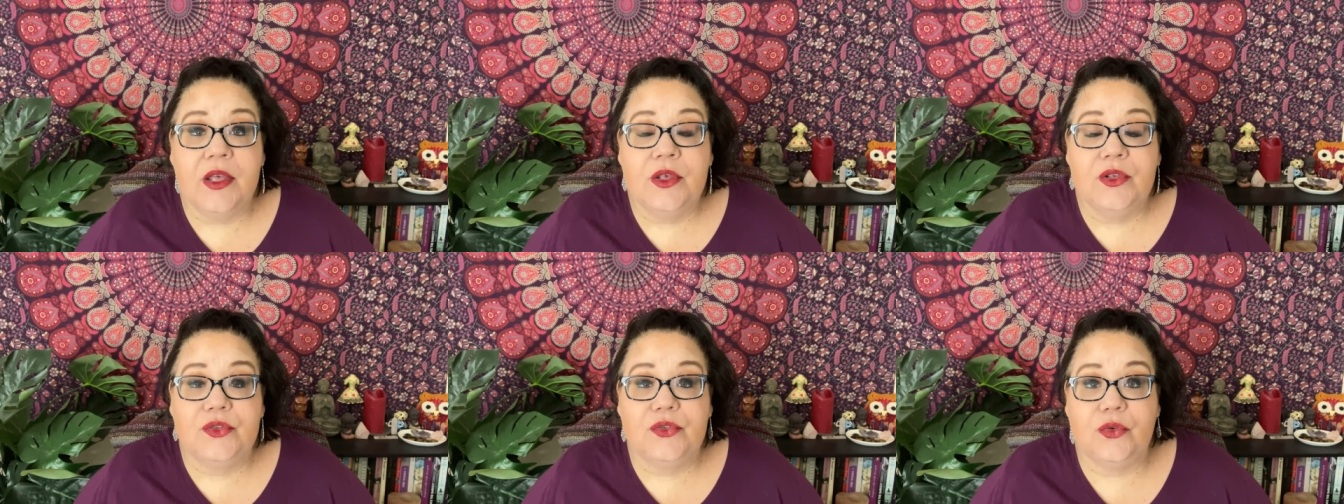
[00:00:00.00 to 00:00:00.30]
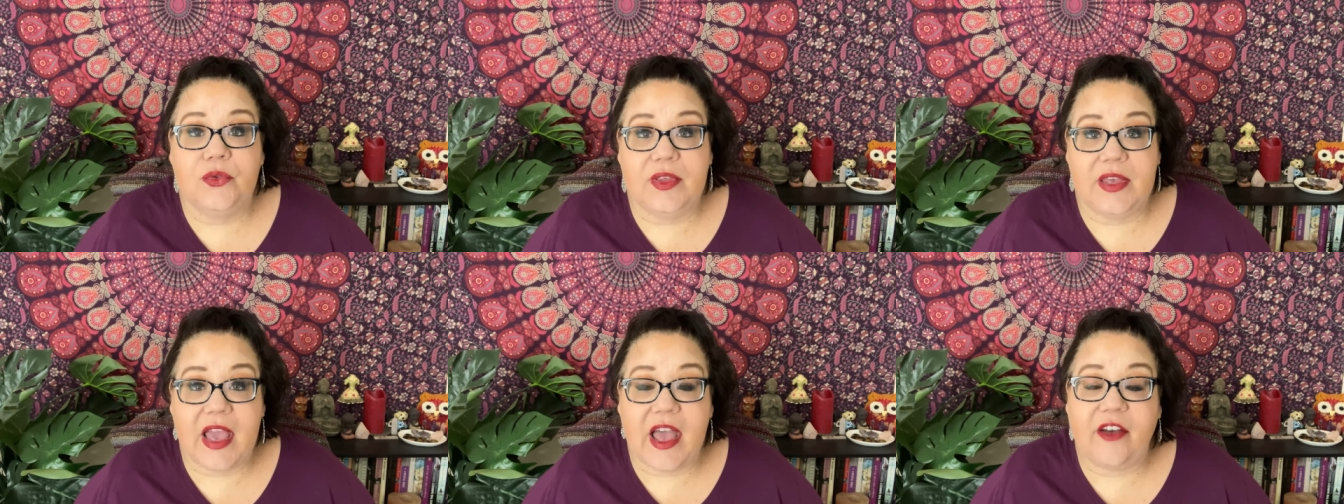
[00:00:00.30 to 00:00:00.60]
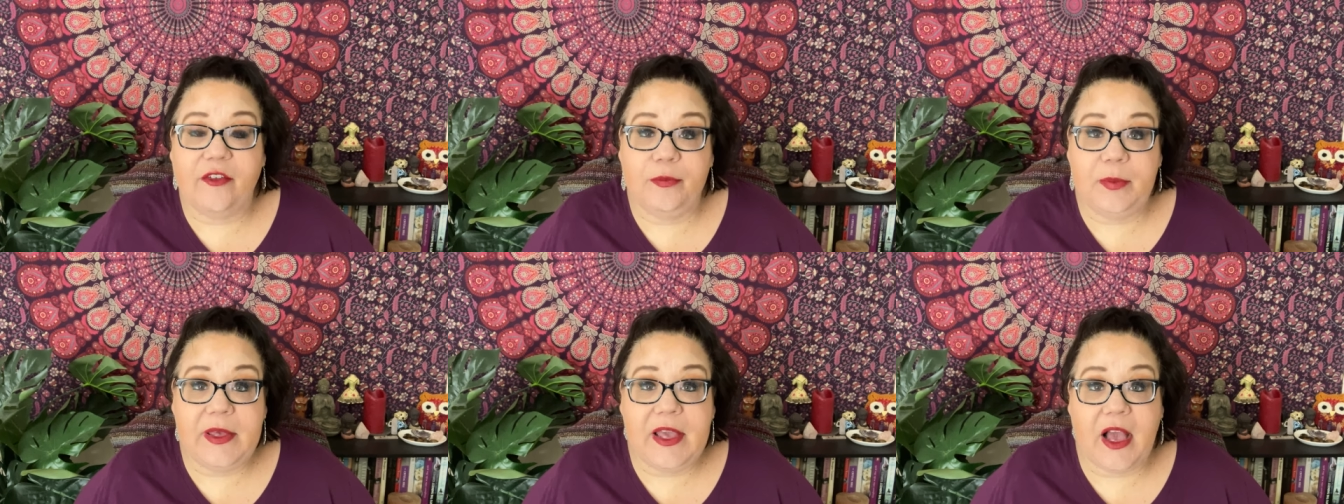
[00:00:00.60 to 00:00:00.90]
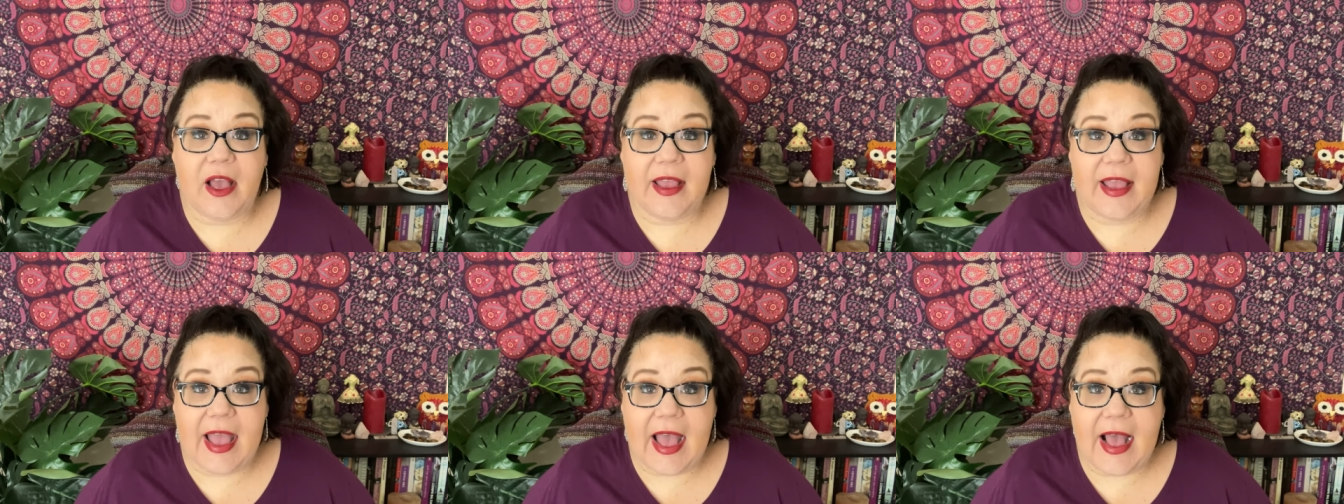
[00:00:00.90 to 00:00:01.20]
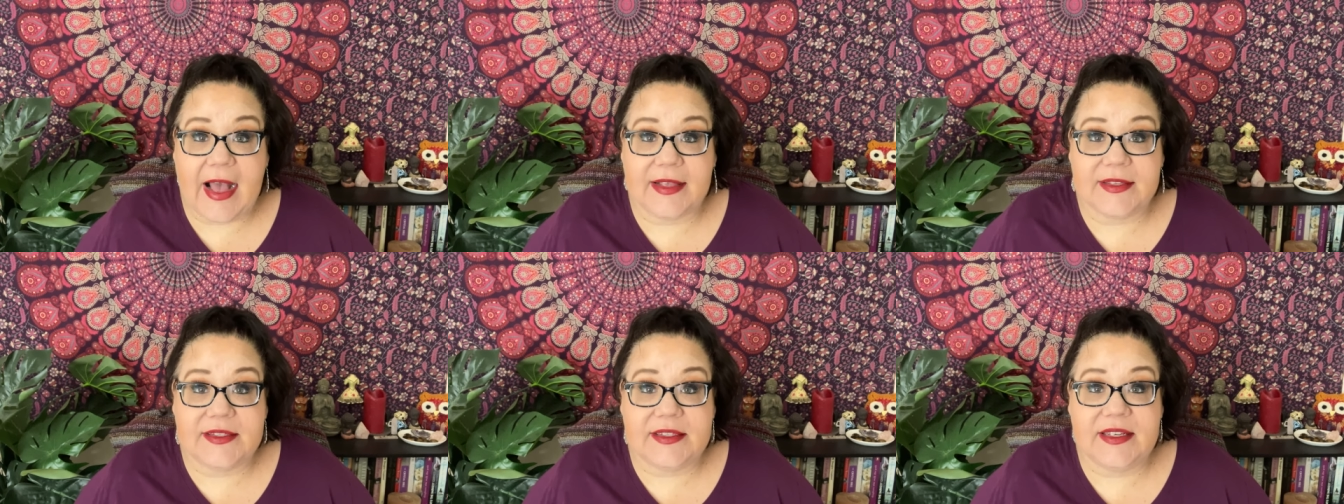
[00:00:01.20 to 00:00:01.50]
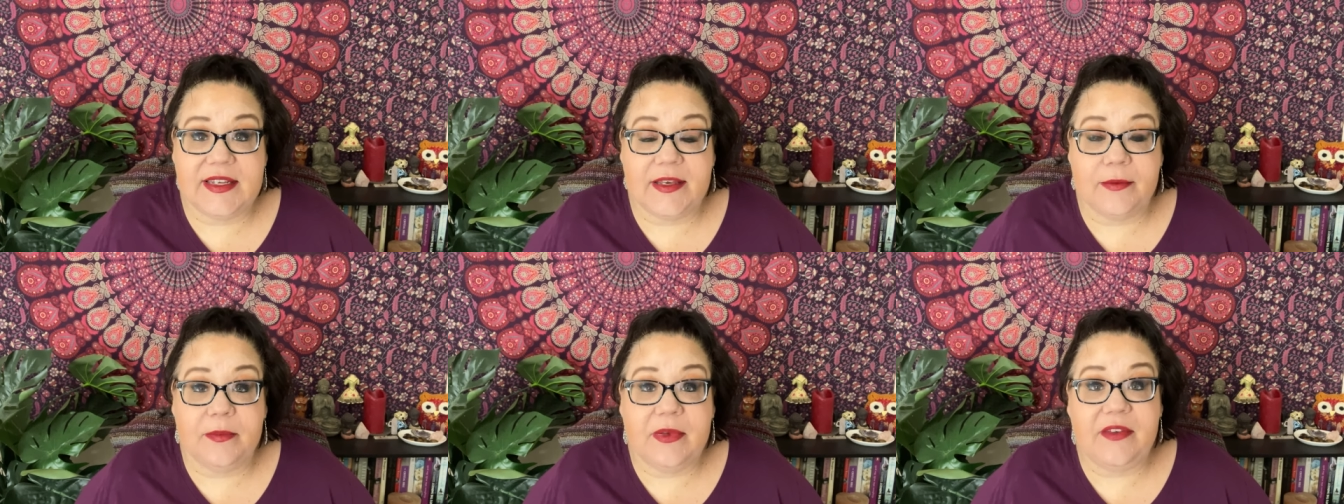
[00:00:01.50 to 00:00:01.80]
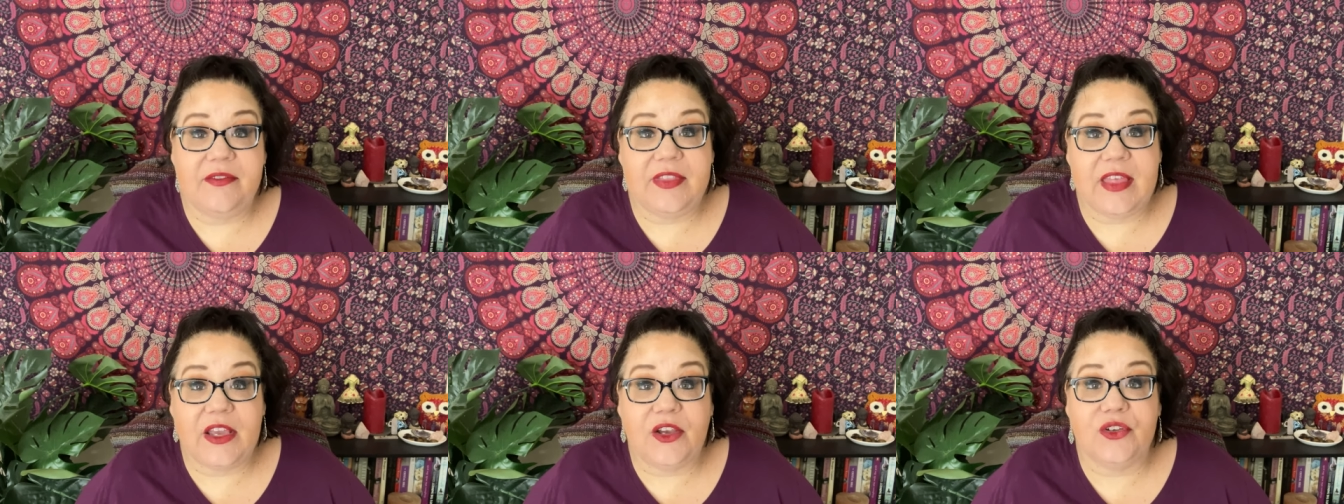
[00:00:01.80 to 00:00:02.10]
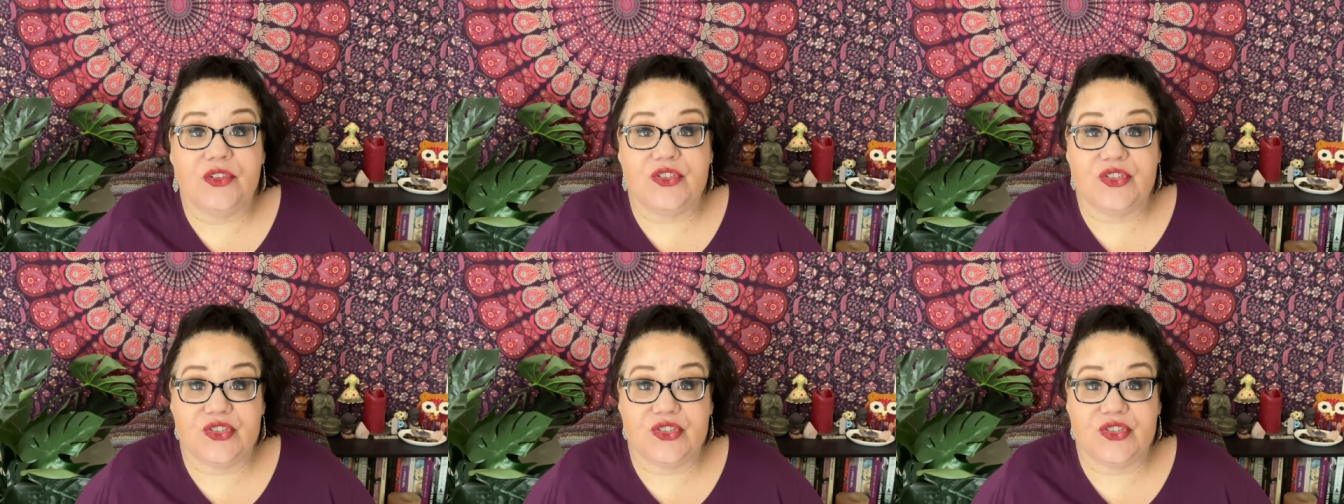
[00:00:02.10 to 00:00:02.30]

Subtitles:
So the FBI asked him if they could